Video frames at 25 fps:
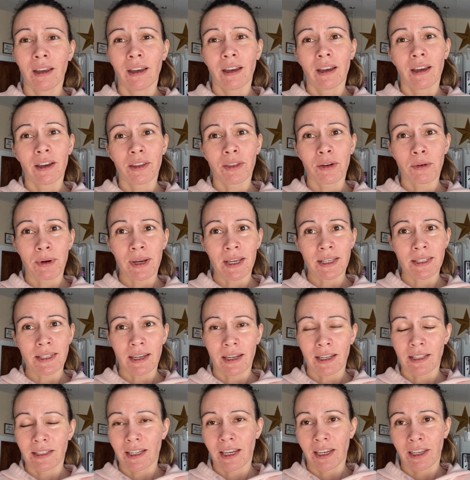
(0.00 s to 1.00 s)
otherwise, I
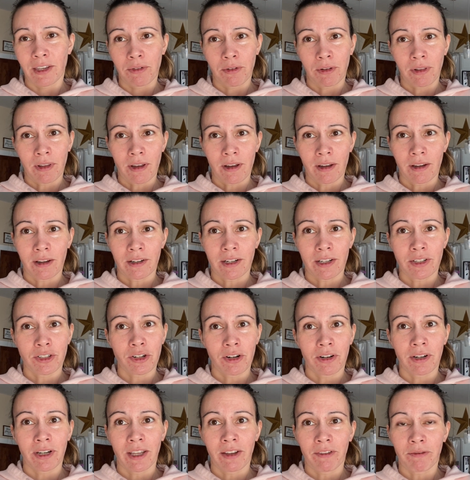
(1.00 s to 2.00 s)
can take you along on a
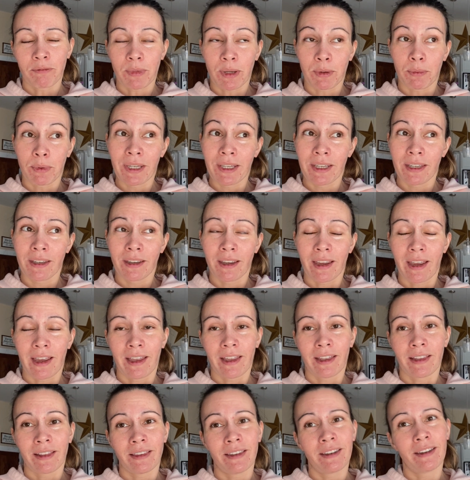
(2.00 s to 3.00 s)
journey of my week
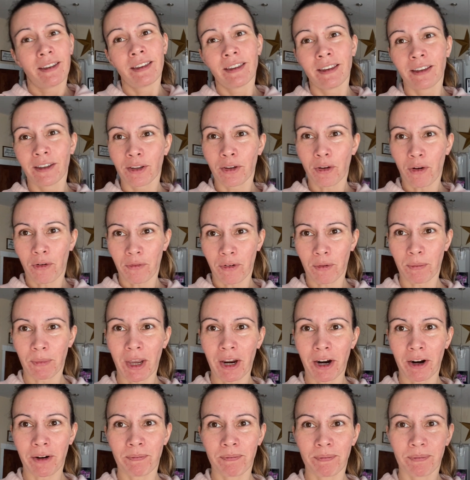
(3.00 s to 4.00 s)
and go from
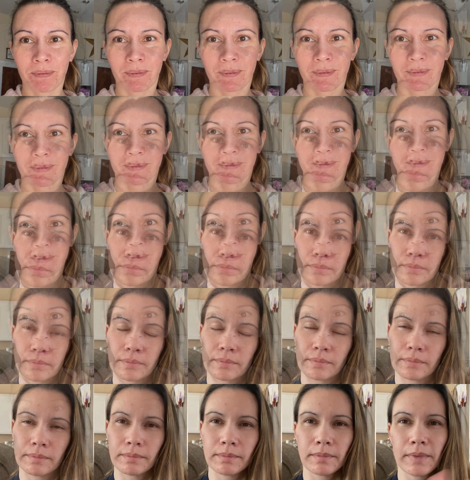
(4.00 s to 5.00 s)
there.
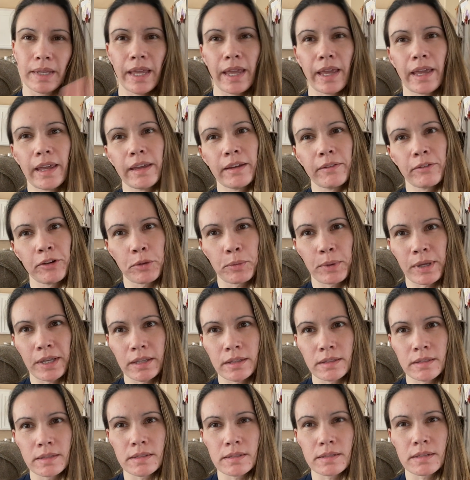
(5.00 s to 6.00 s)
Hey
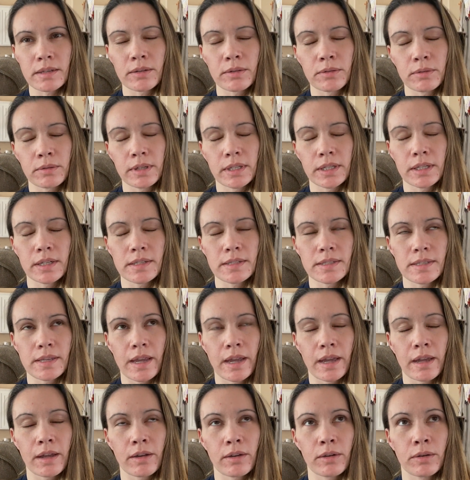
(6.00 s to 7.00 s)
everyone, so it is
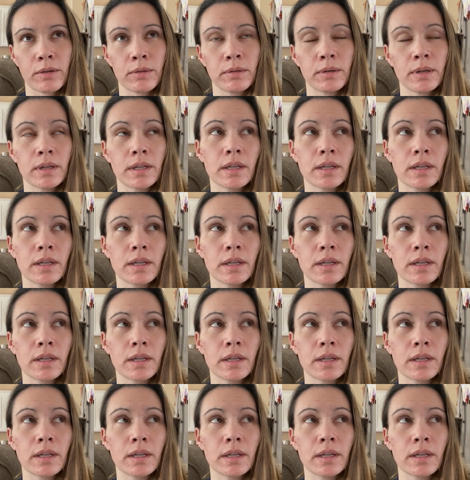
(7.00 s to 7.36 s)
now